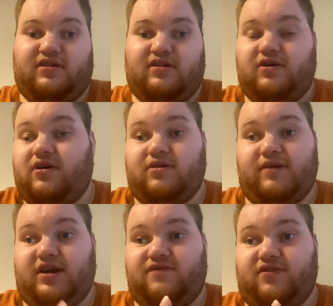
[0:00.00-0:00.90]
all the
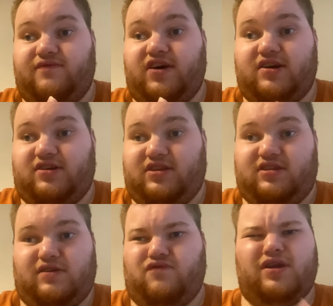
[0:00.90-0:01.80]
money for the foxes and
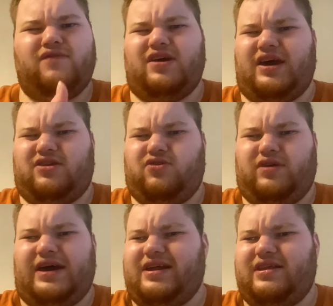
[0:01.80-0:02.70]
stuff. Whatever you guys are
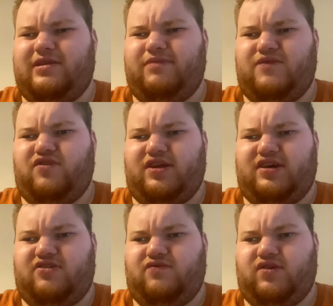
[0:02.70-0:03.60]
doing. I didn't pay full
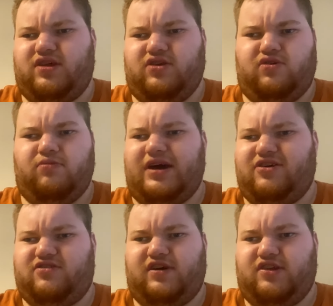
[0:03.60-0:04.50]
attention to what they do, but I
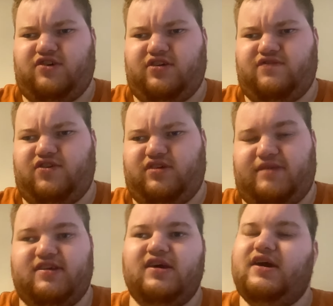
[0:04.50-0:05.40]
just saw the channel a few
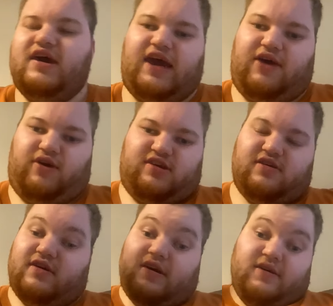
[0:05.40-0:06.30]
times. Anyways,
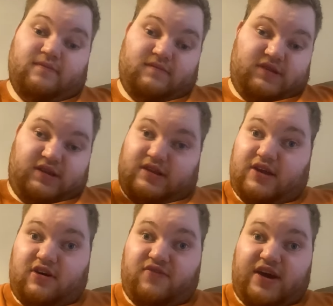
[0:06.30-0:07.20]

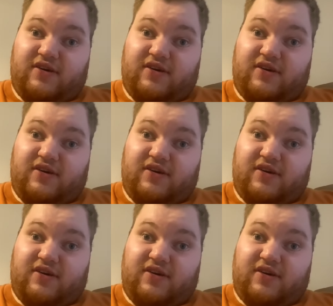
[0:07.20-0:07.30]
that's all for now,